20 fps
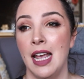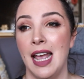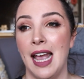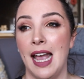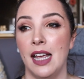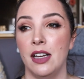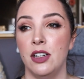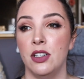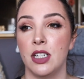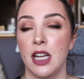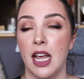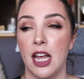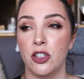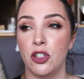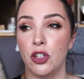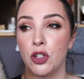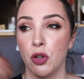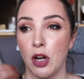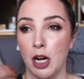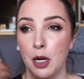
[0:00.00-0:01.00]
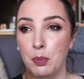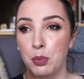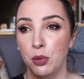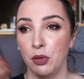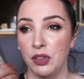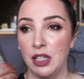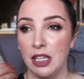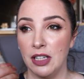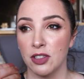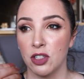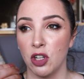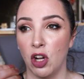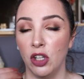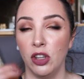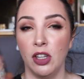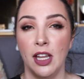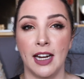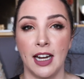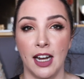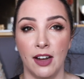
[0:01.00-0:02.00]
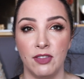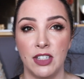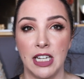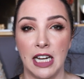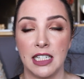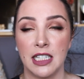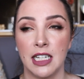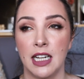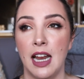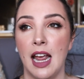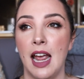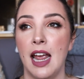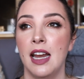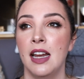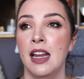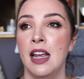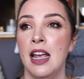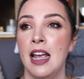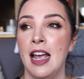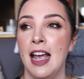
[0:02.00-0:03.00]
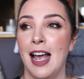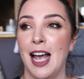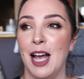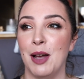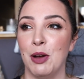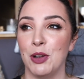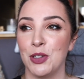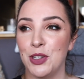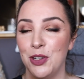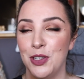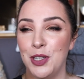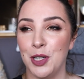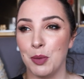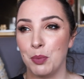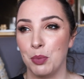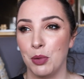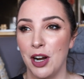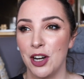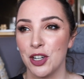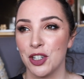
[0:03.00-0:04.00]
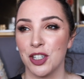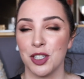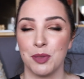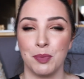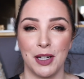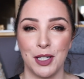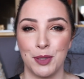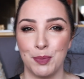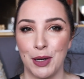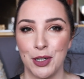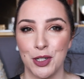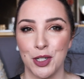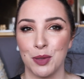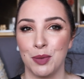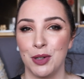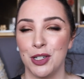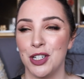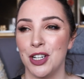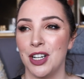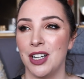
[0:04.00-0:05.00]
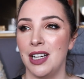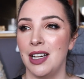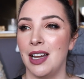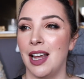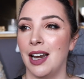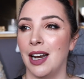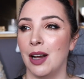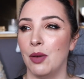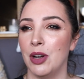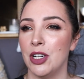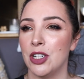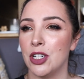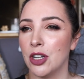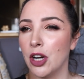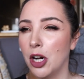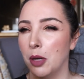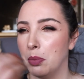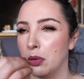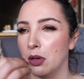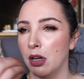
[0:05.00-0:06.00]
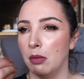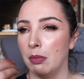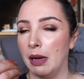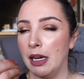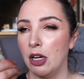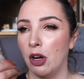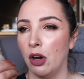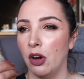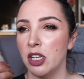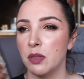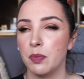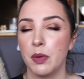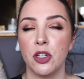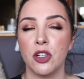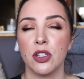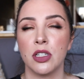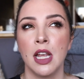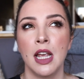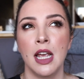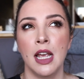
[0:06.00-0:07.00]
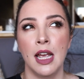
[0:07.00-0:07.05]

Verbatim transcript: And as you try to put things on, like I've done today, uh, I was using a brush because my sponges were dirty and I went to go put it on my nose, but just